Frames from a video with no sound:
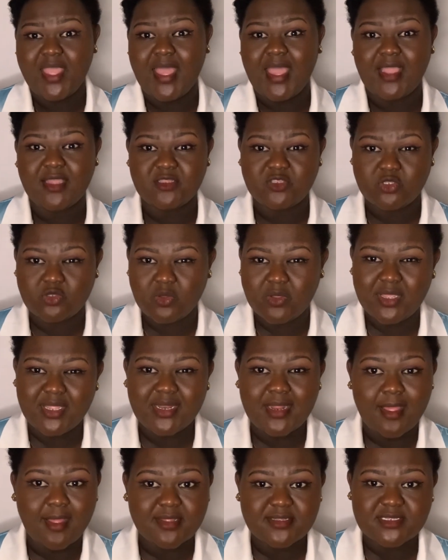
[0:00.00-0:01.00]
I took
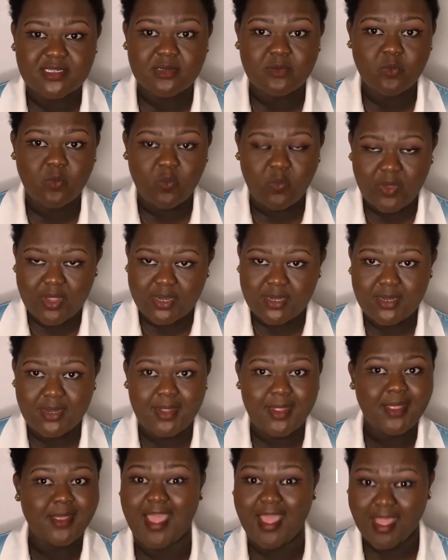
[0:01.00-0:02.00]
it as and when
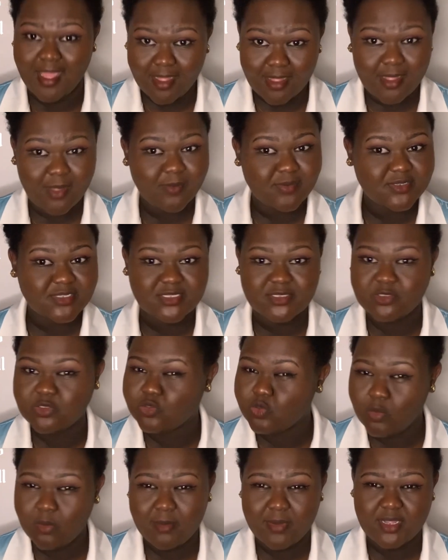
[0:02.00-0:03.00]
hunger was
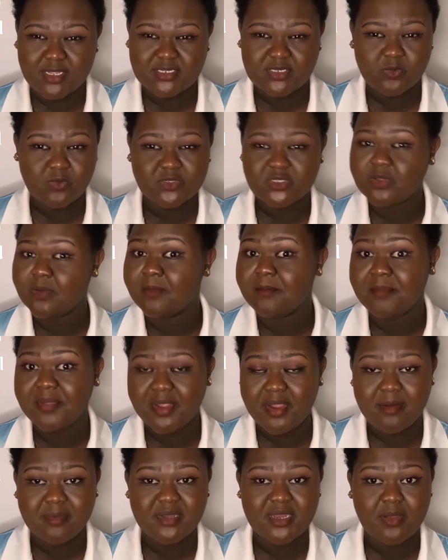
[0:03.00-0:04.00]
too much, it was
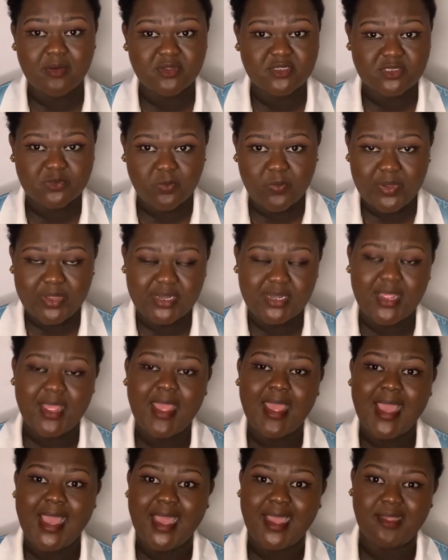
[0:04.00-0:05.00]
unbearable. That was when
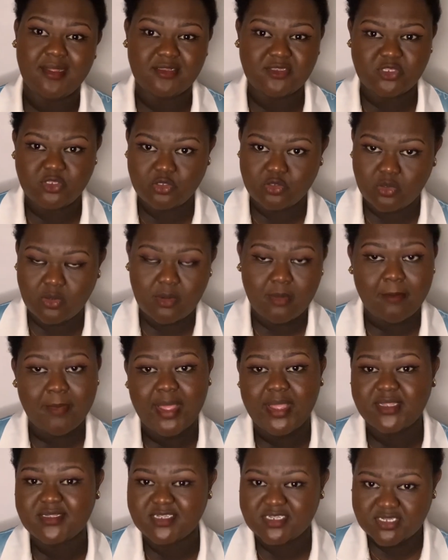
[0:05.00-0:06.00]
I took
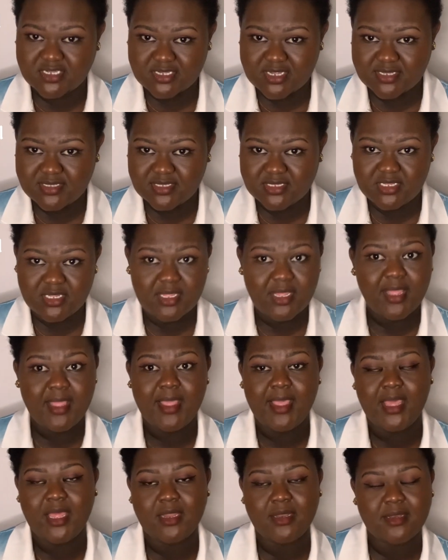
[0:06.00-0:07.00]
my ginger tea,
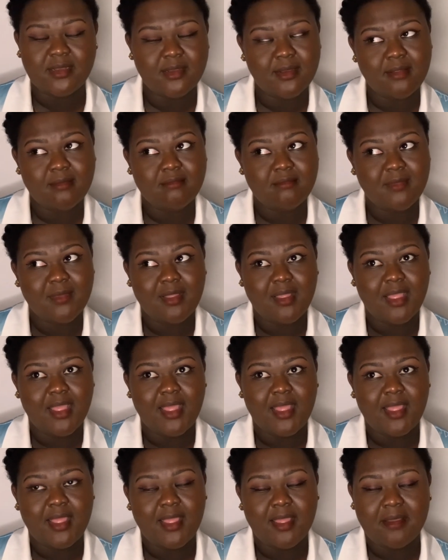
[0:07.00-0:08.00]
and
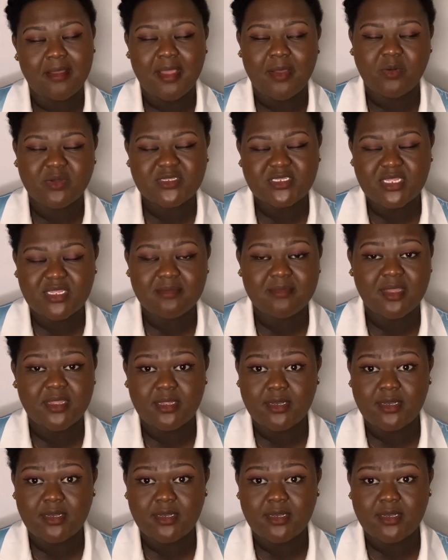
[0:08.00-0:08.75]
I was taking my